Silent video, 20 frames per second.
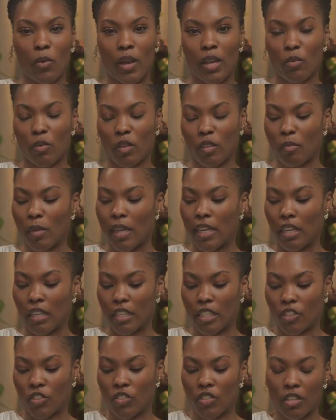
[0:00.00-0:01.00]
went with my
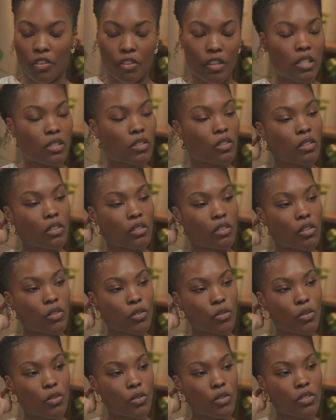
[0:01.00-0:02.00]
luggage series on
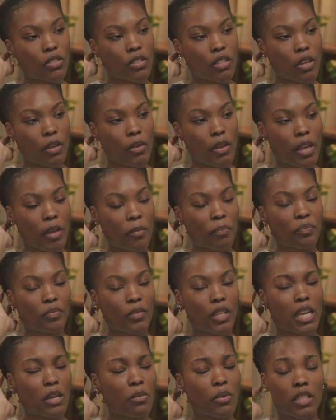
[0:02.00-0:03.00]
tour. So
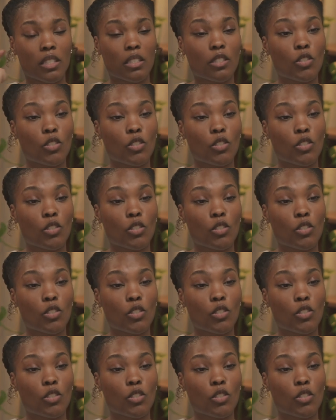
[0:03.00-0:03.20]
anyways, it's